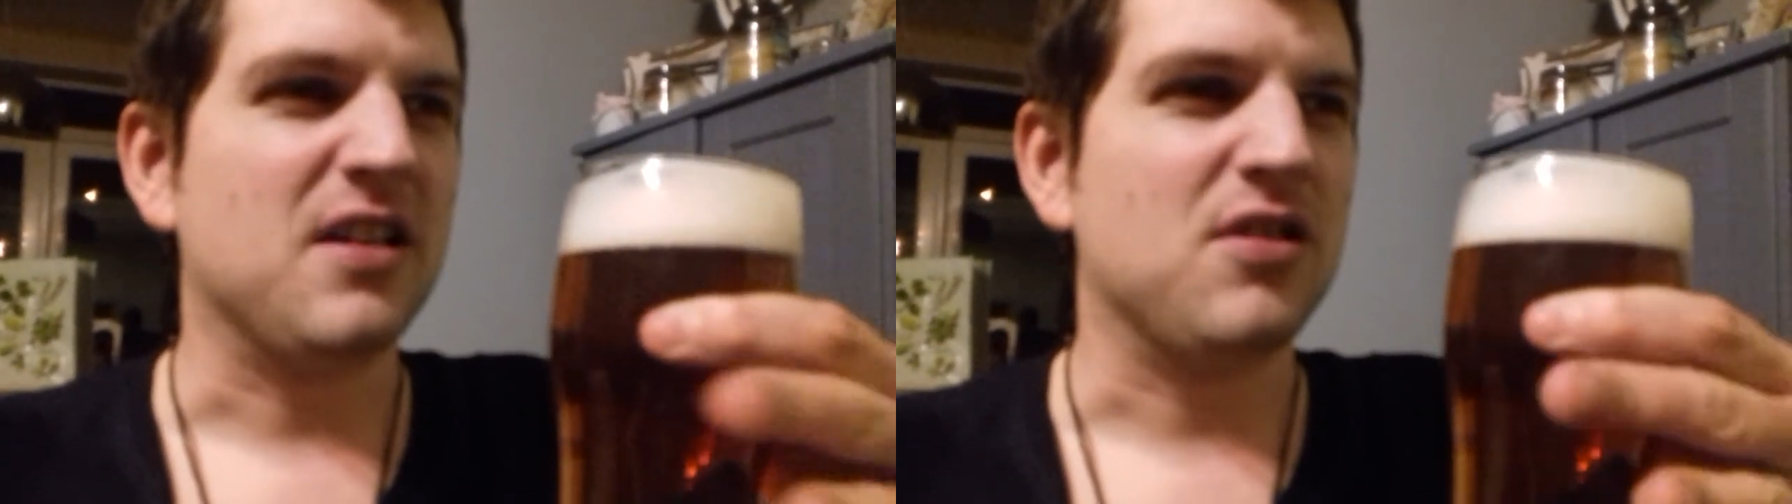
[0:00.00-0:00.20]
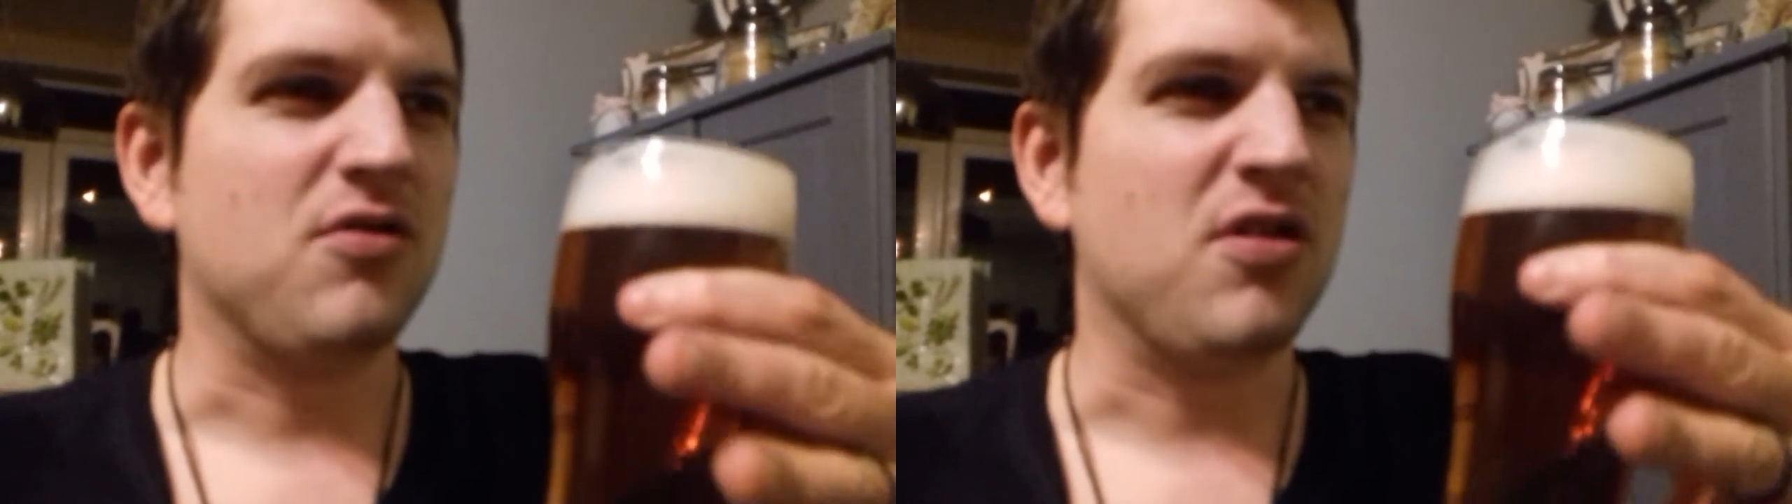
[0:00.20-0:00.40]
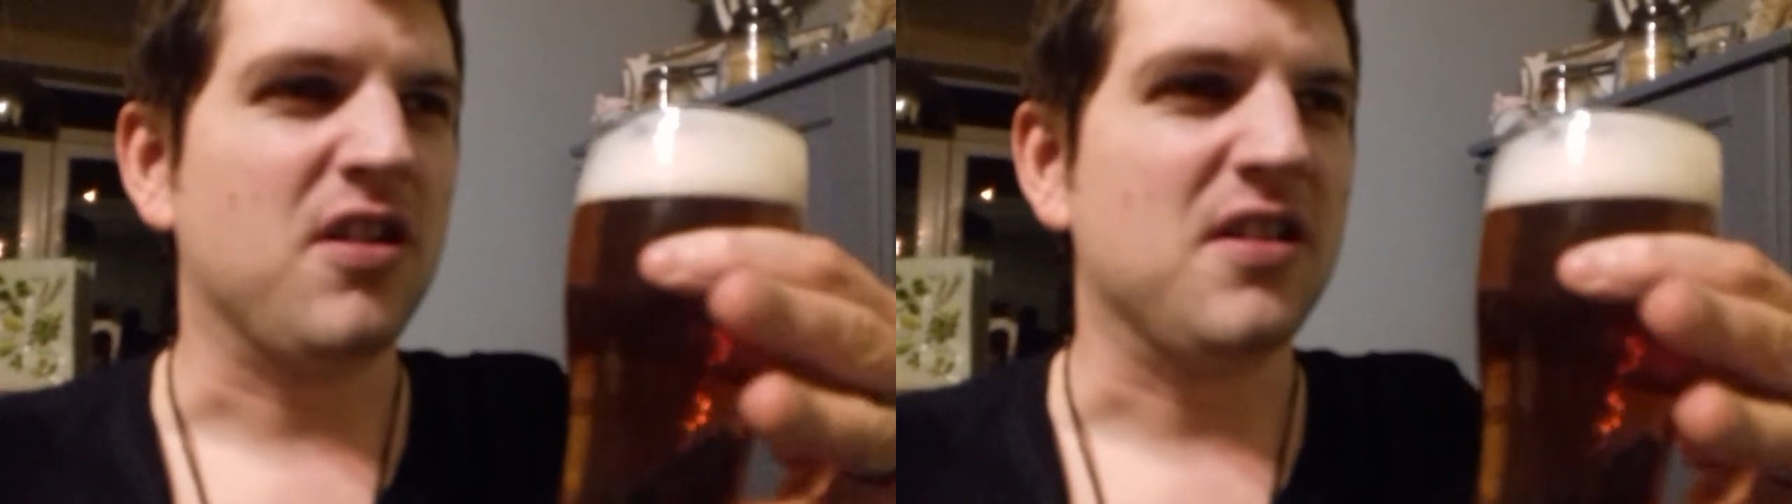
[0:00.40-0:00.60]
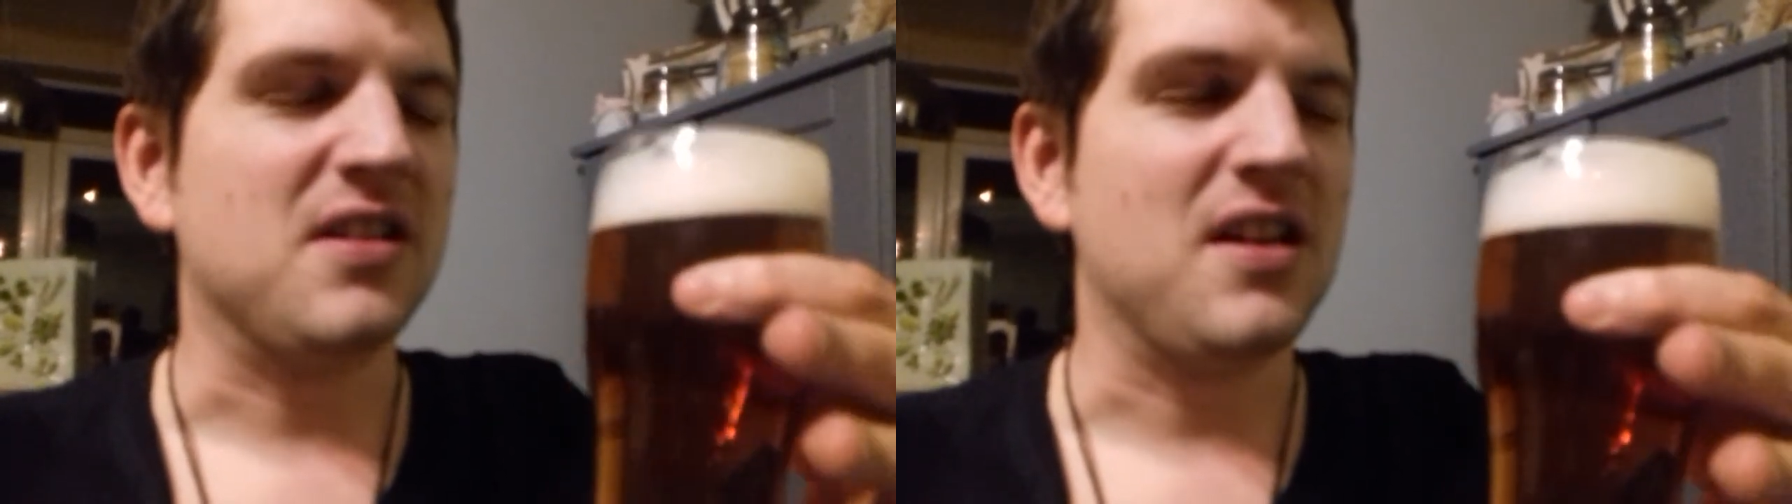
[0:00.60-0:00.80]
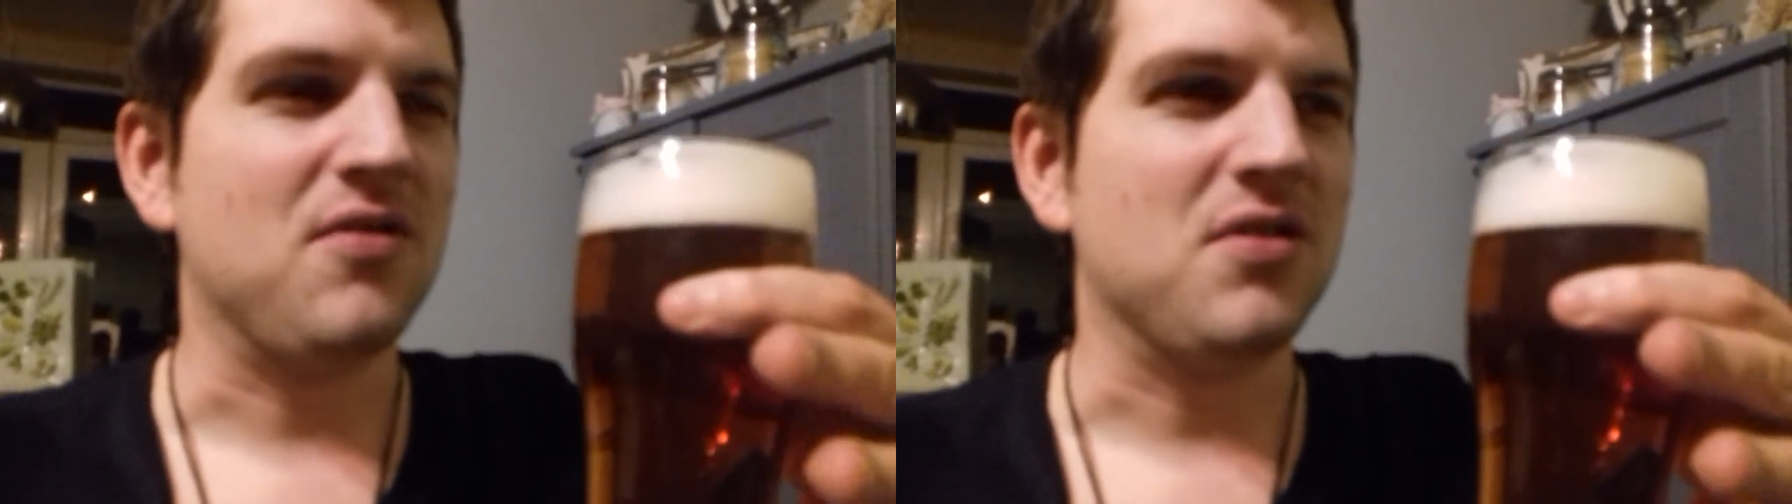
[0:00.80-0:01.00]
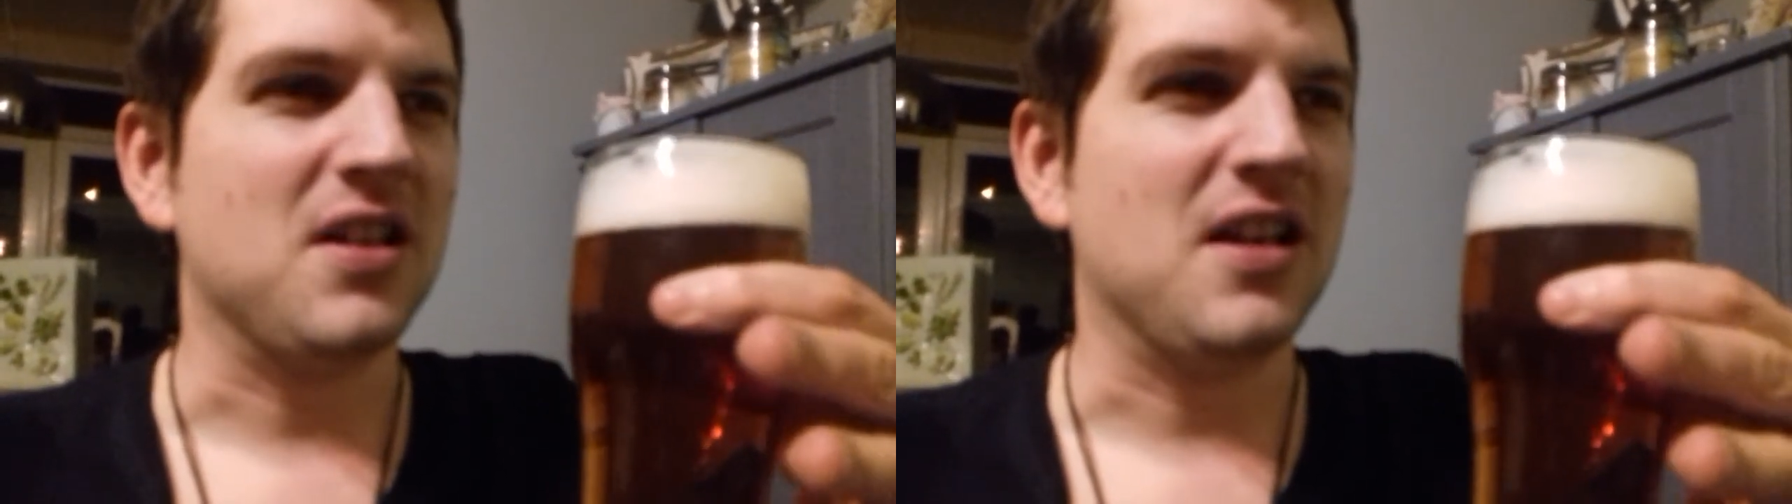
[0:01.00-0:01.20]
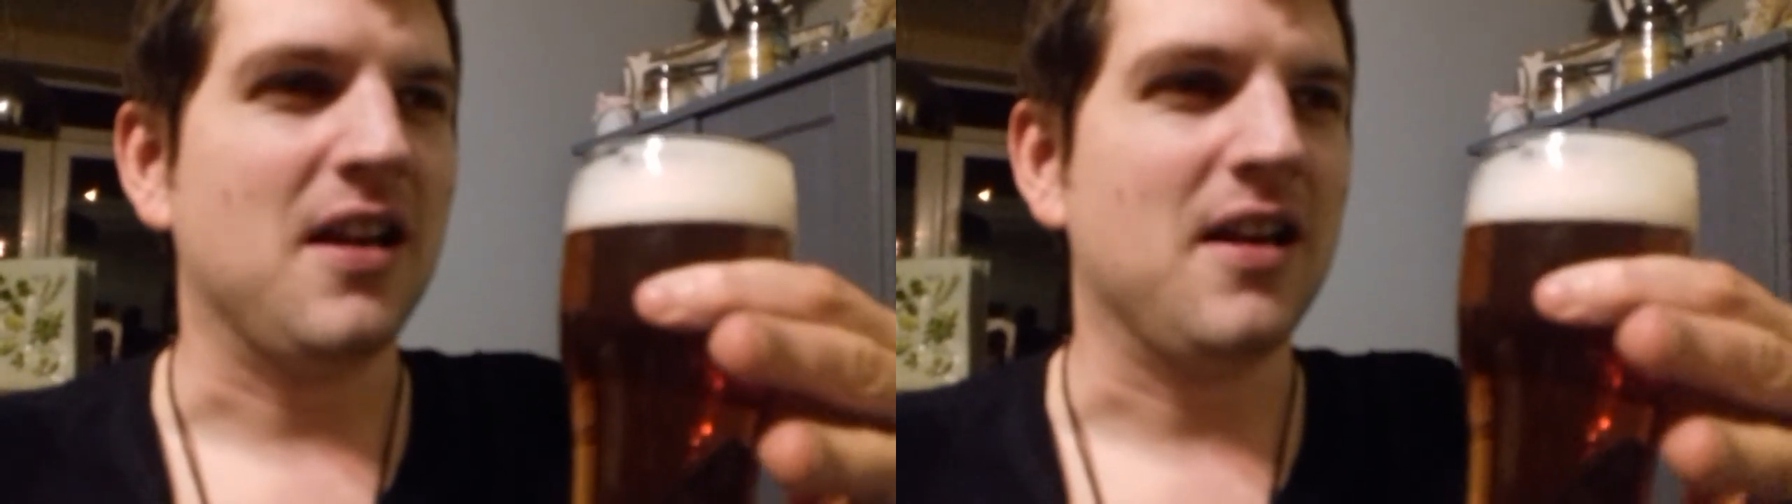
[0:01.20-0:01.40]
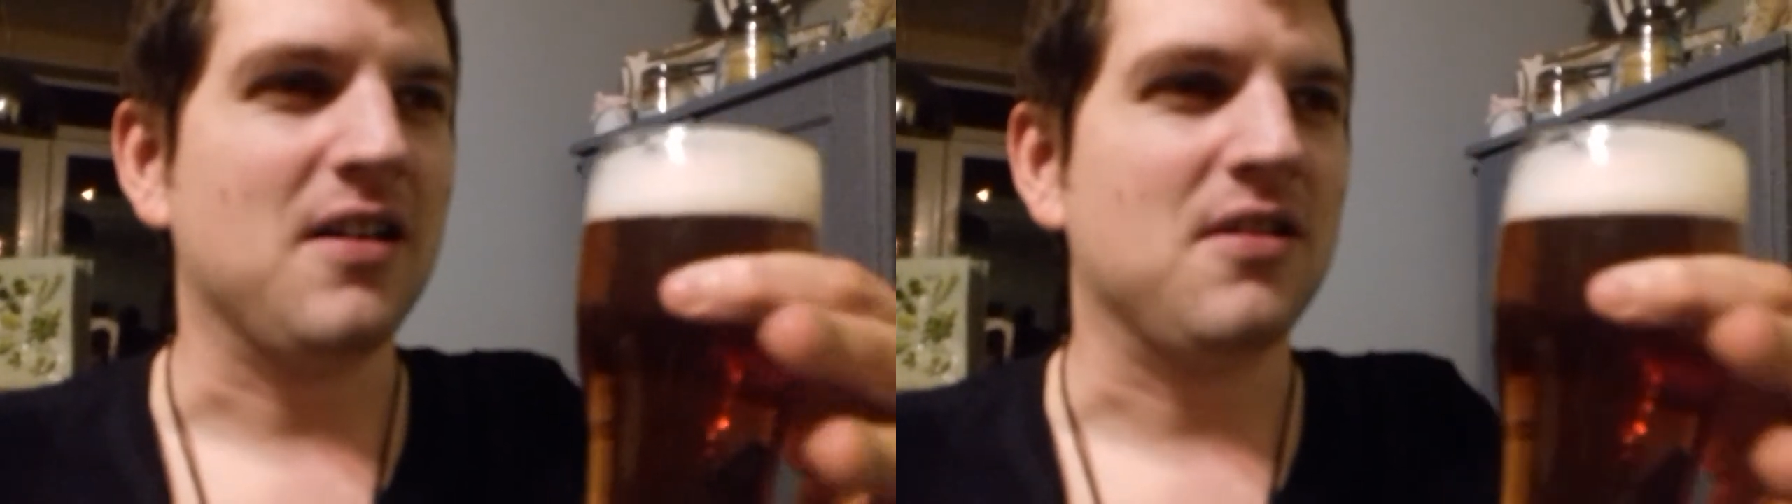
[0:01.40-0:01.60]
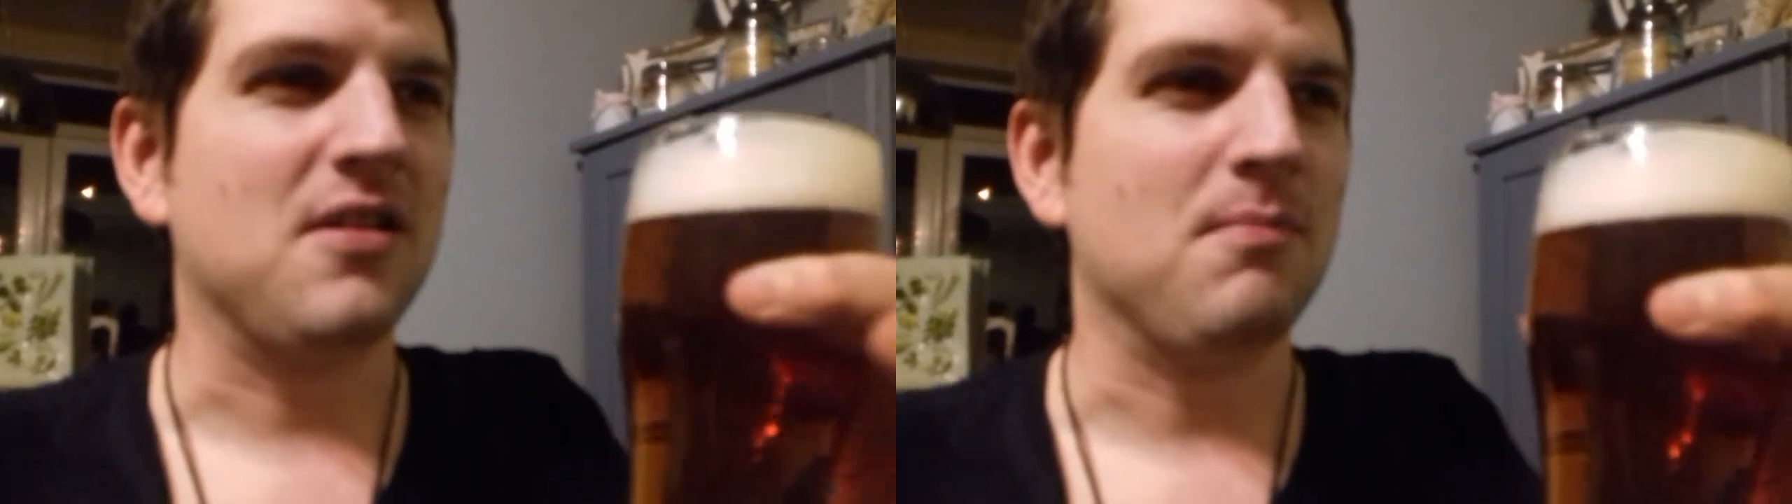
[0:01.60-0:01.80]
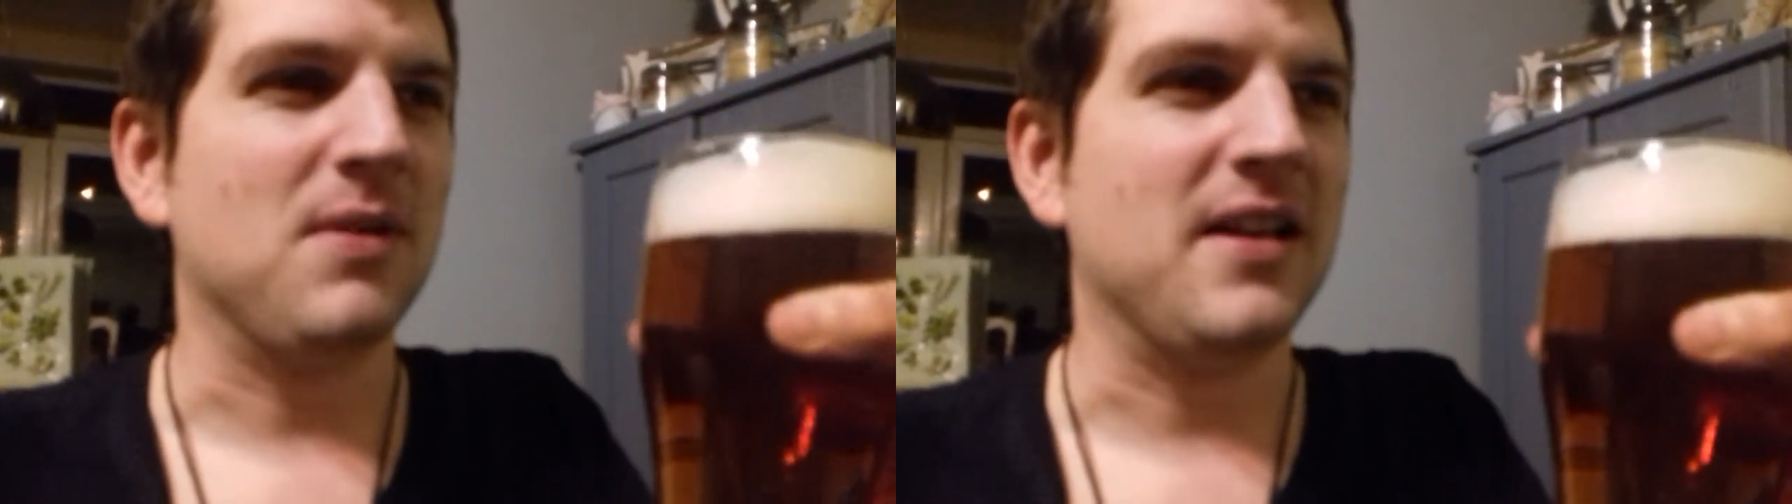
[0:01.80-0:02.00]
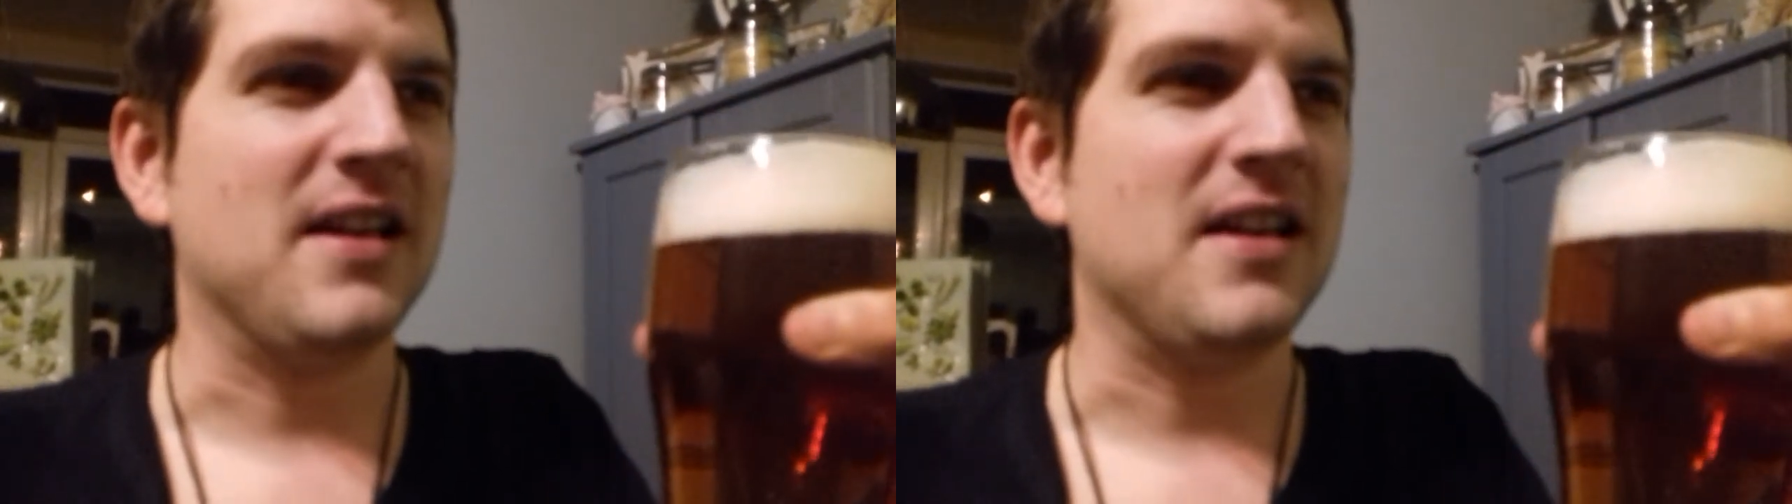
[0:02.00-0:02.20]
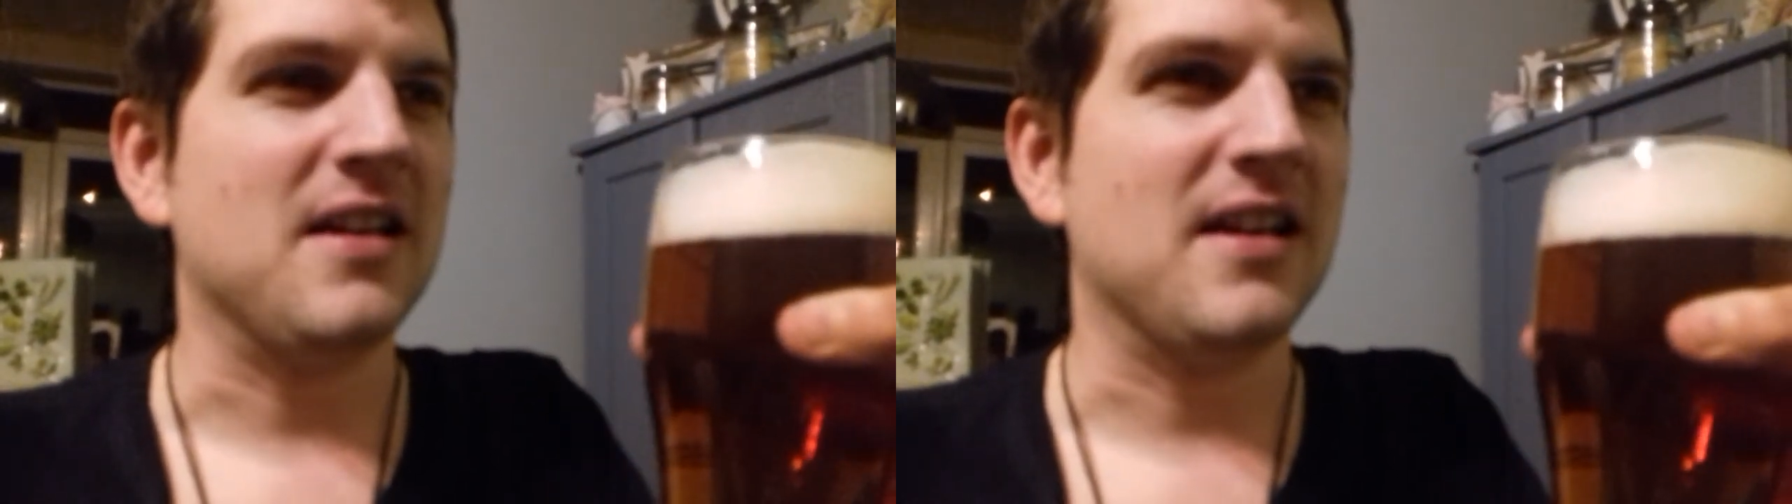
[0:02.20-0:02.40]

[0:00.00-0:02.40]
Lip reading: strong and citrusy that it completely,